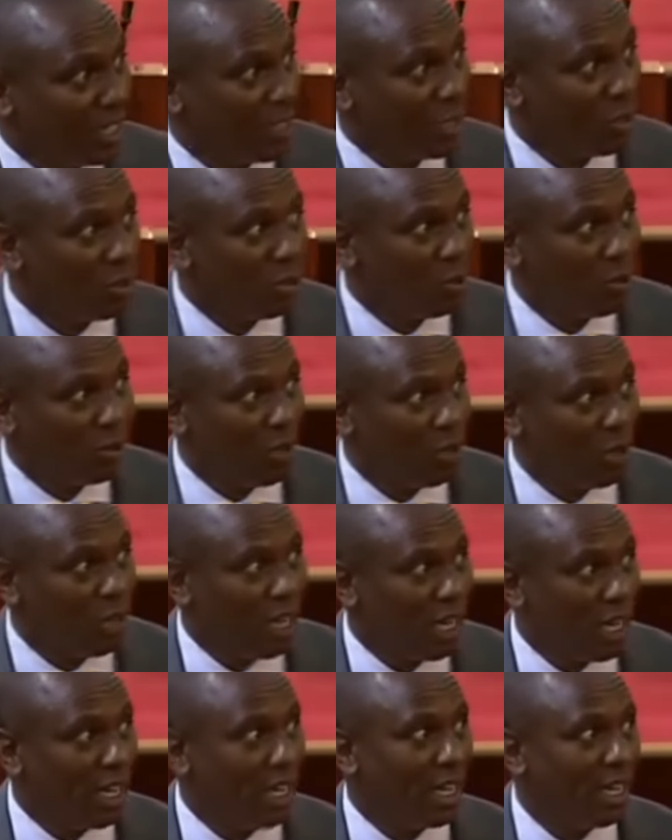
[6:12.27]
it is good
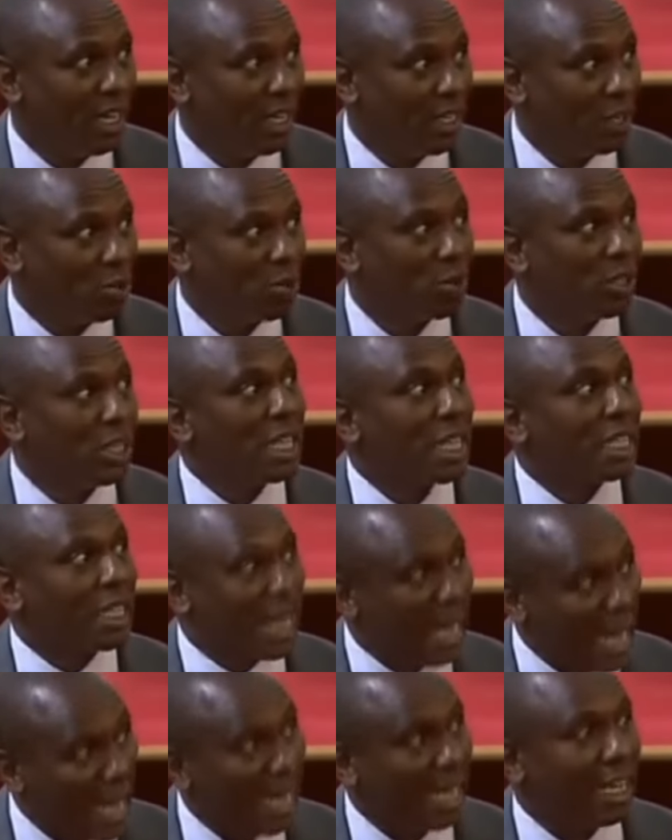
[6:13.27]
for her to
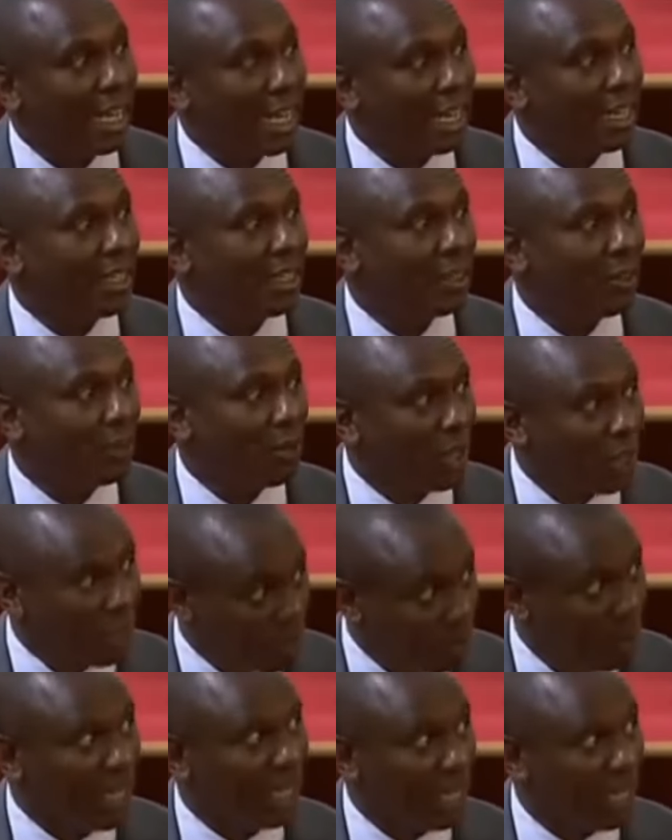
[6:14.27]
just learn that
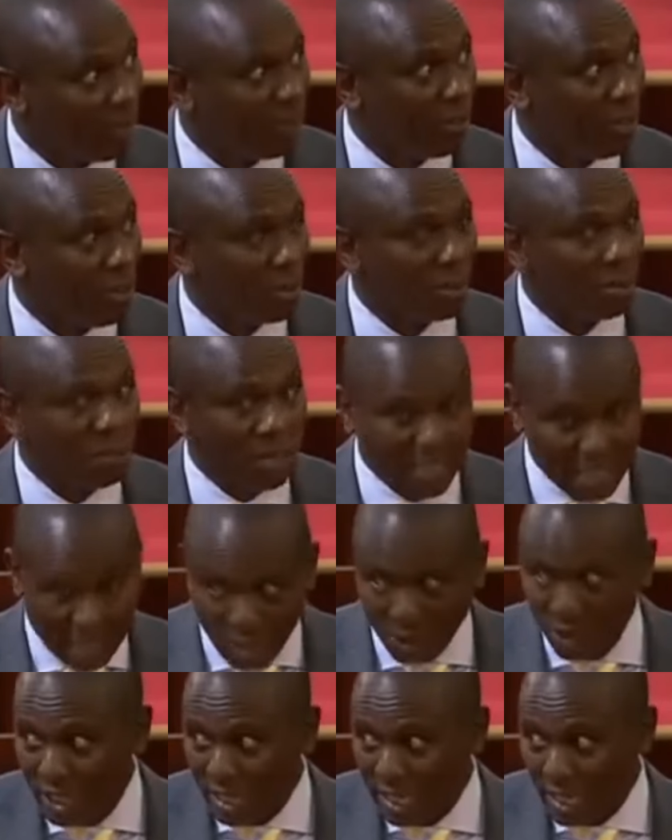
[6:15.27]
without being informed, but
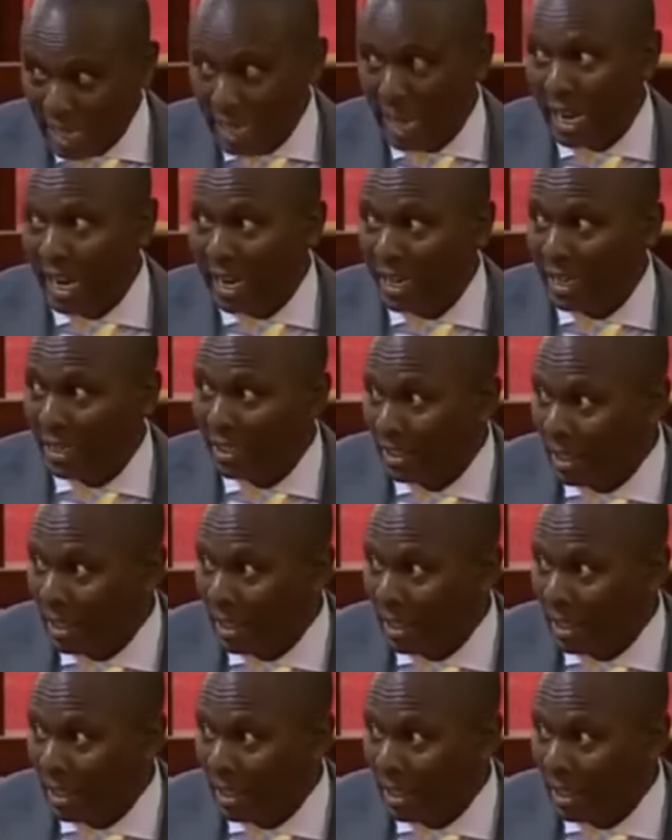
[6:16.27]
now she can learn